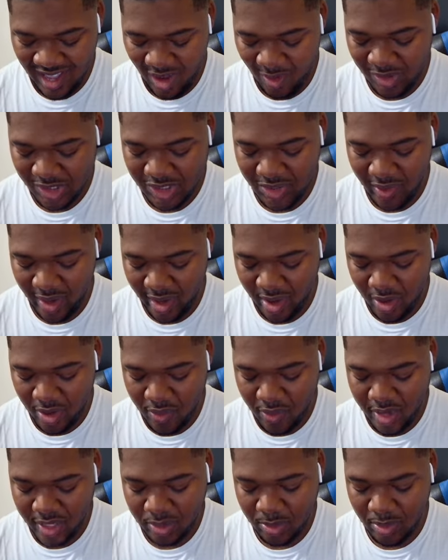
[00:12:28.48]
I wish UI
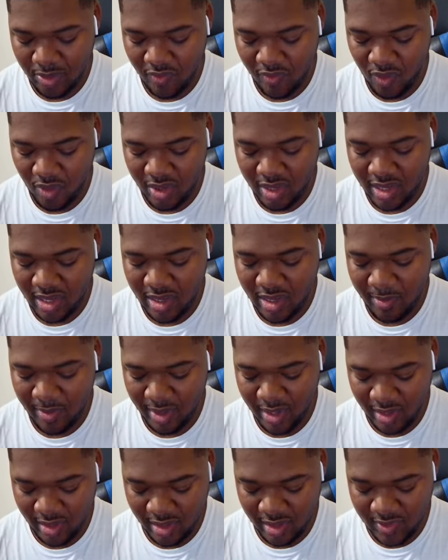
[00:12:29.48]
Goku had 24 Ki,
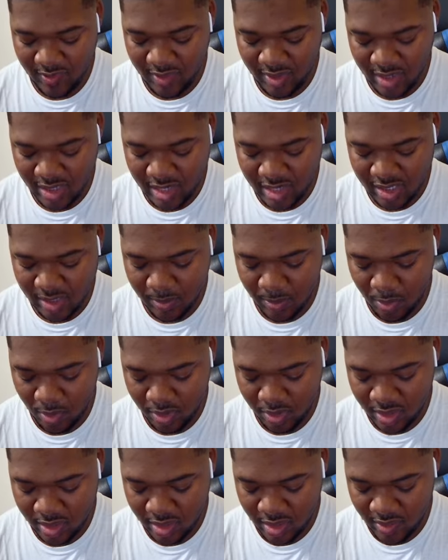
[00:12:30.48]
but even the Ki
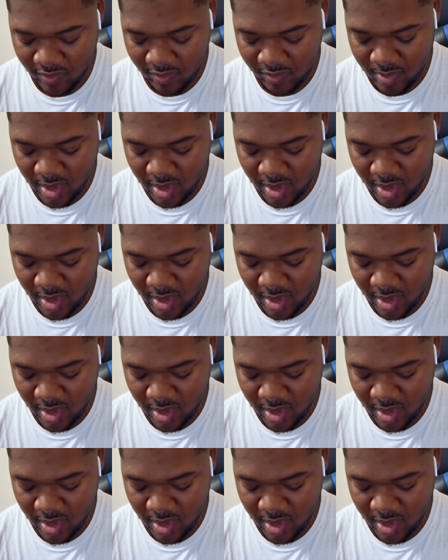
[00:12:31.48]
support didn't give him